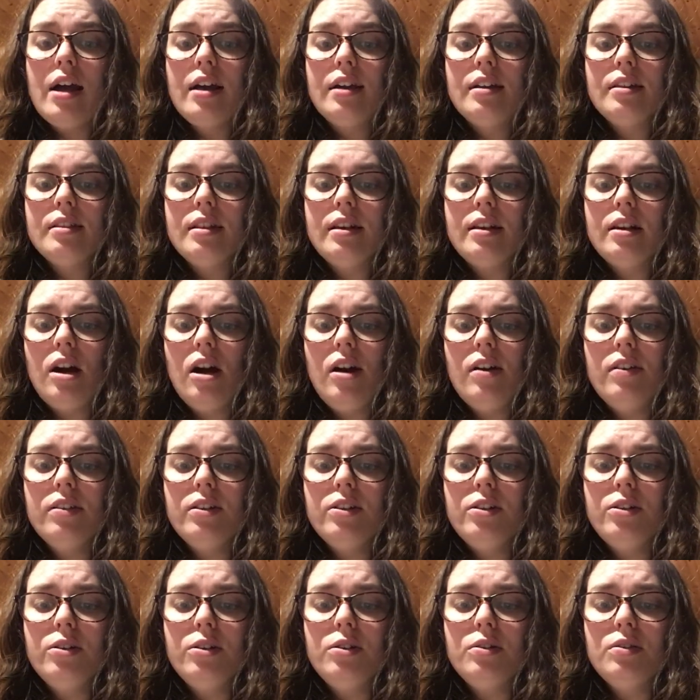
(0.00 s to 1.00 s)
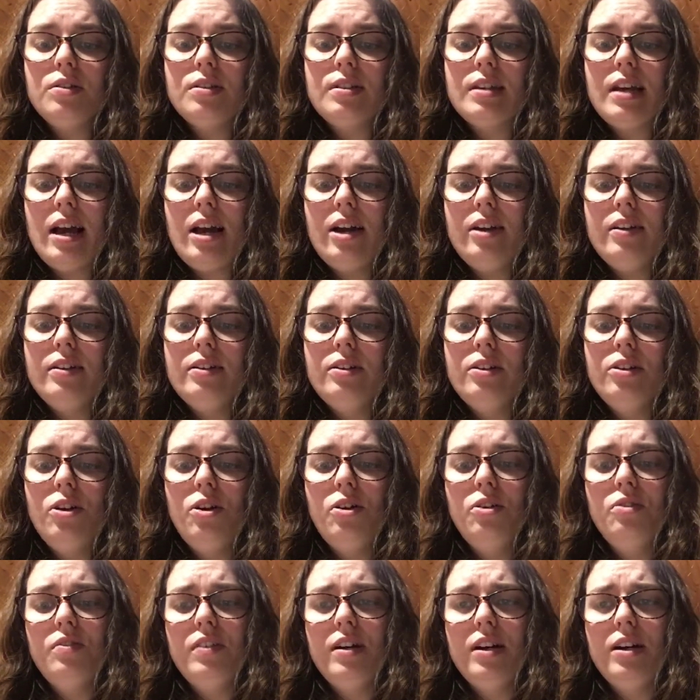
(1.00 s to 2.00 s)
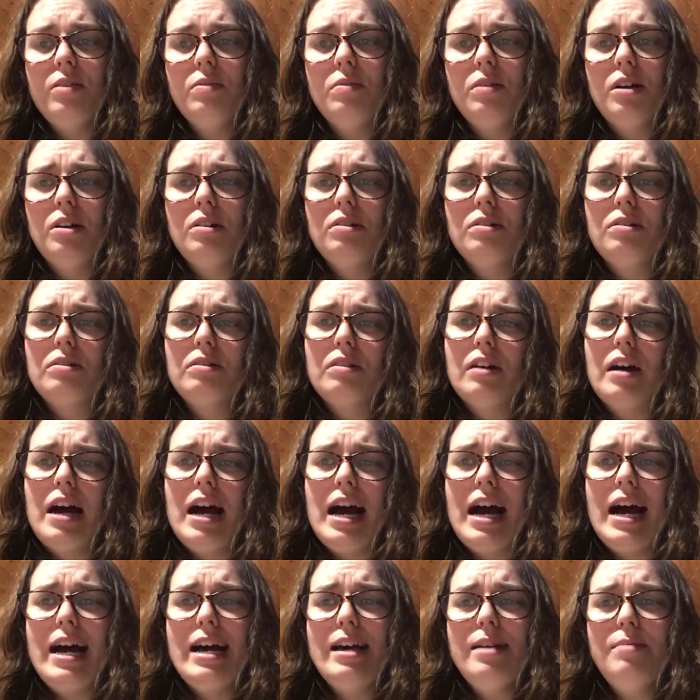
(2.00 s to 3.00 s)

Then all the Who's down in Whoville will cry